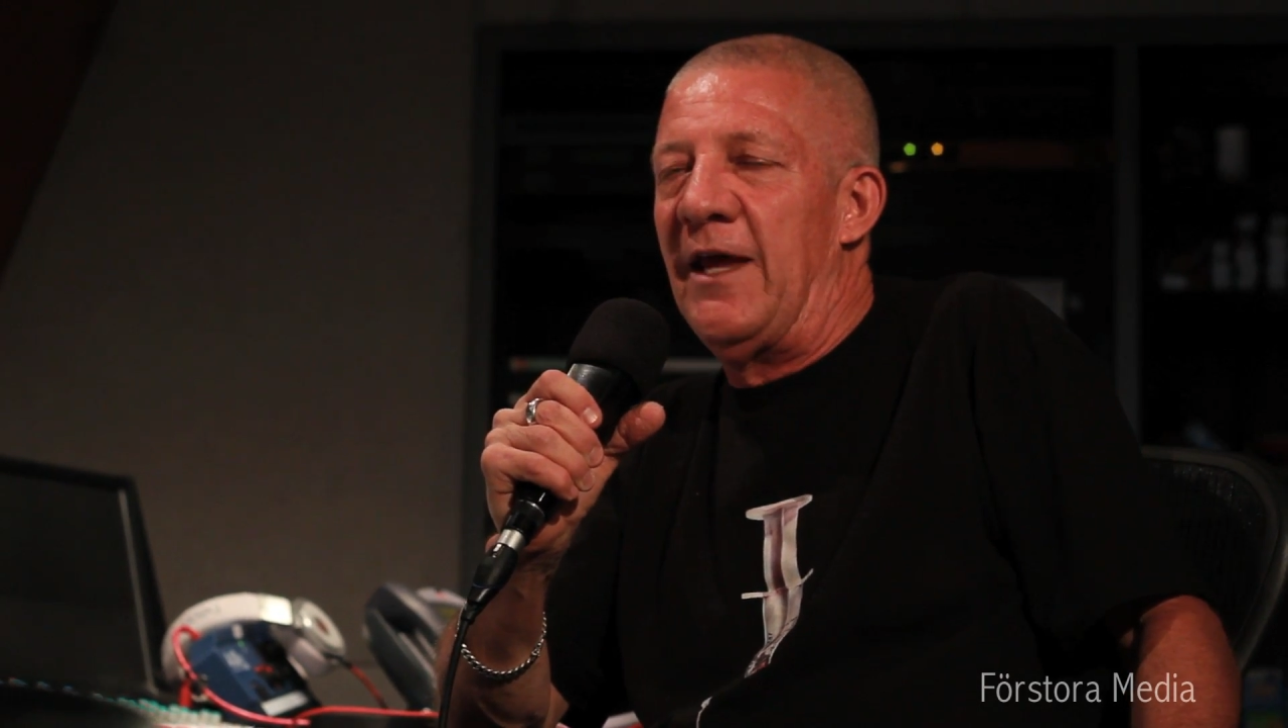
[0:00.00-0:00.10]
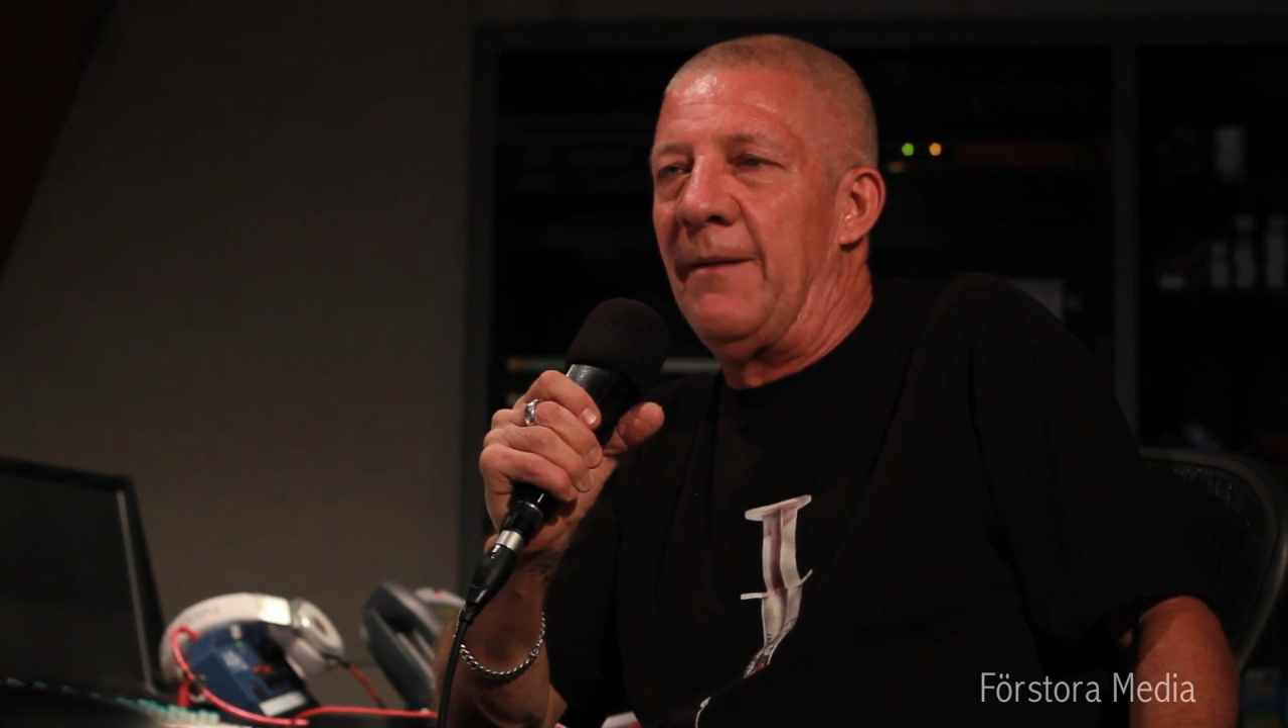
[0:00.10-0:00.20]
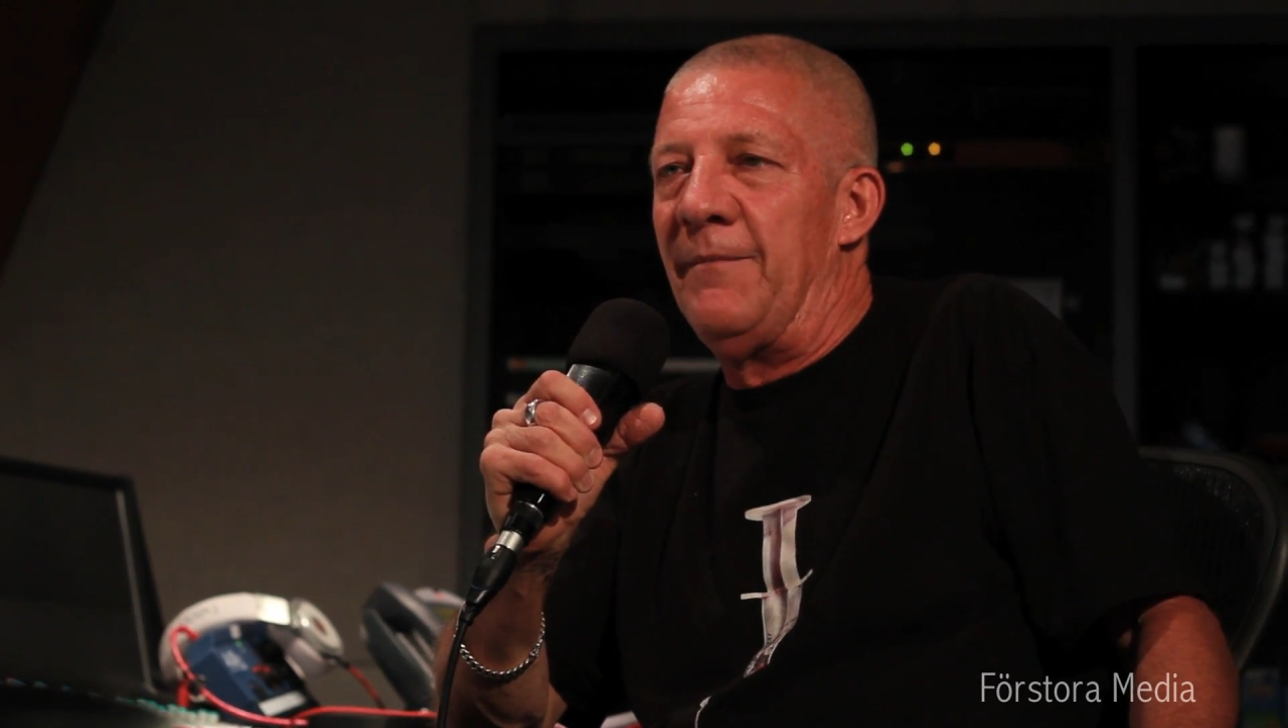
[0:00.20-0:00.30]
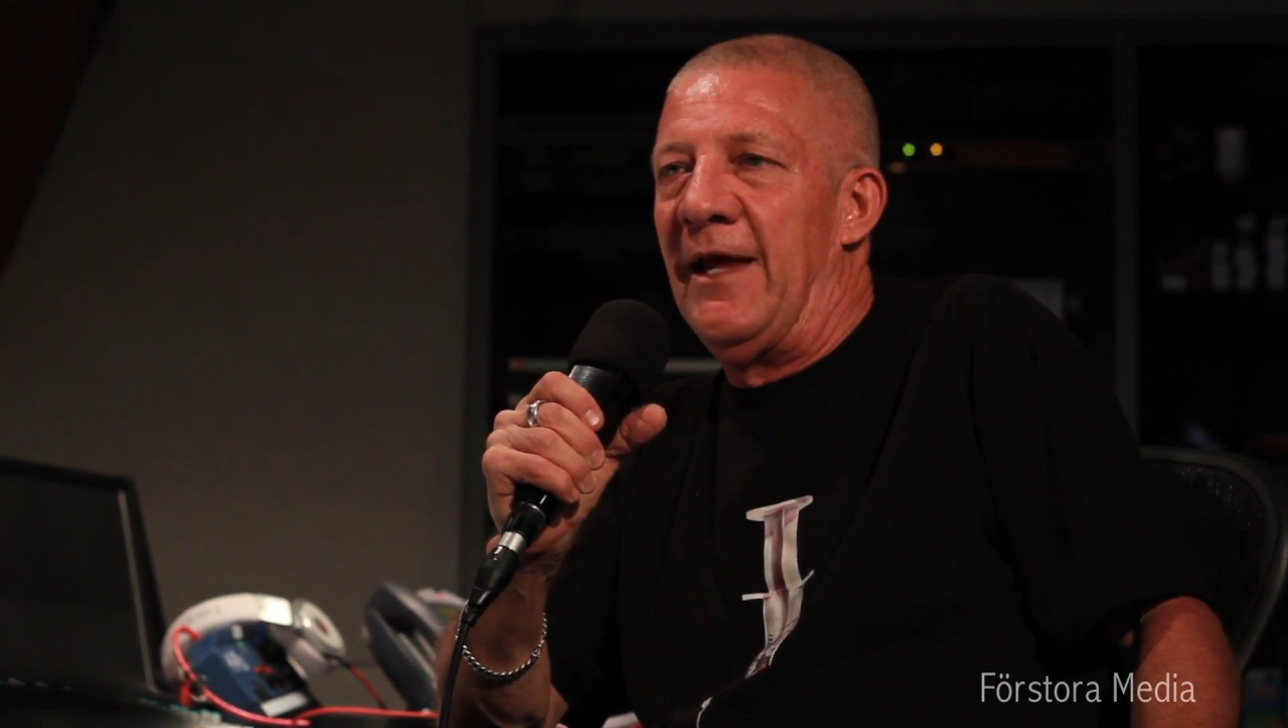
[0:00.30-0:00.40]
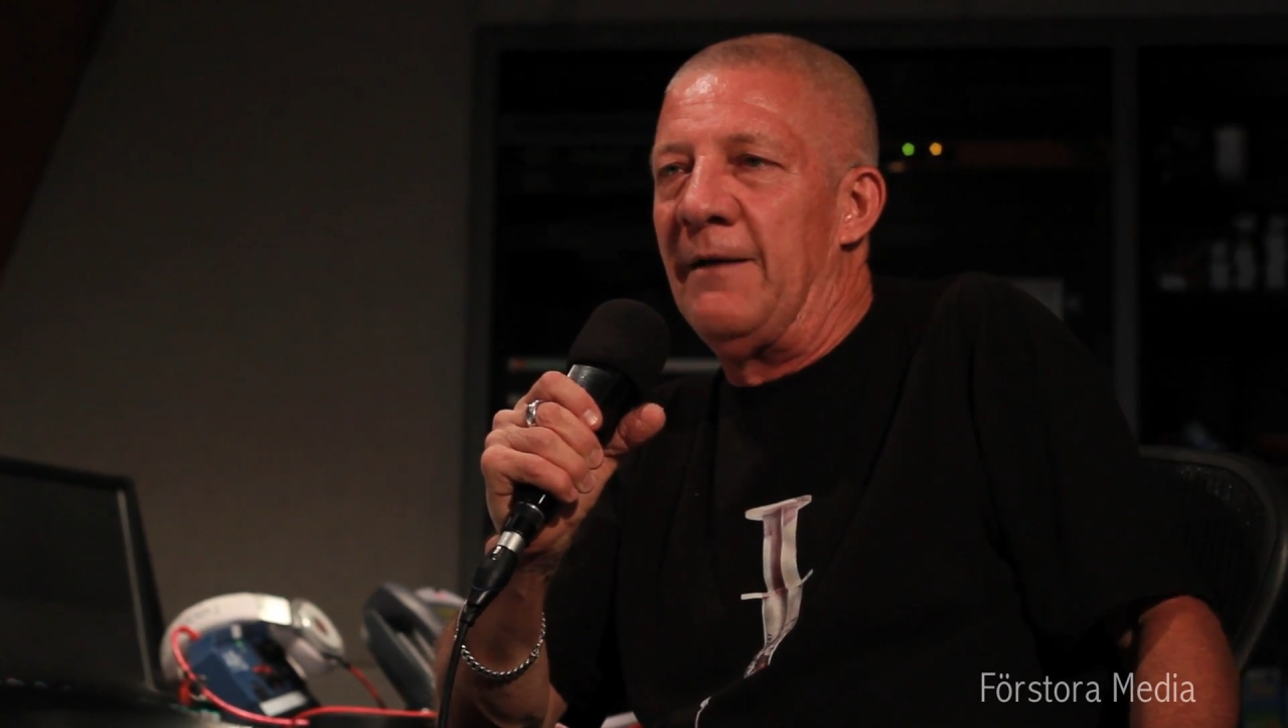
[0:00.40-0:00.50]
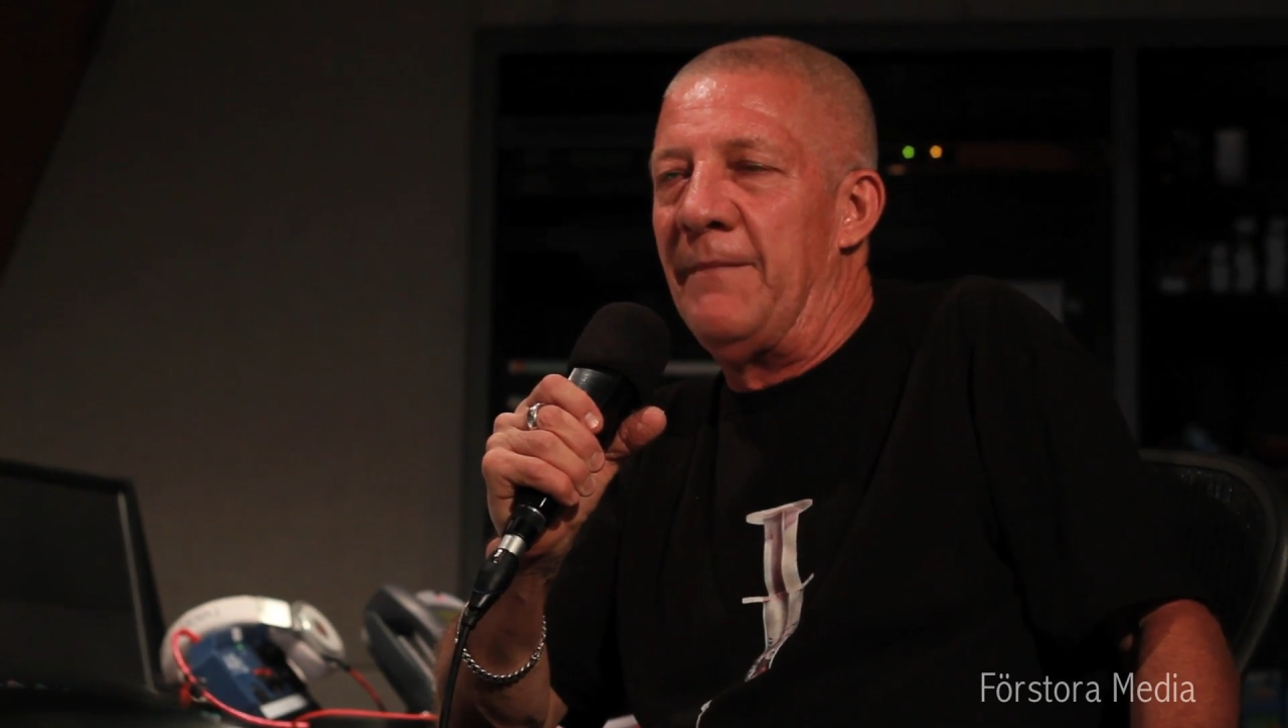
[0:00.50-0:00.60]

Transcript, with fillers: them that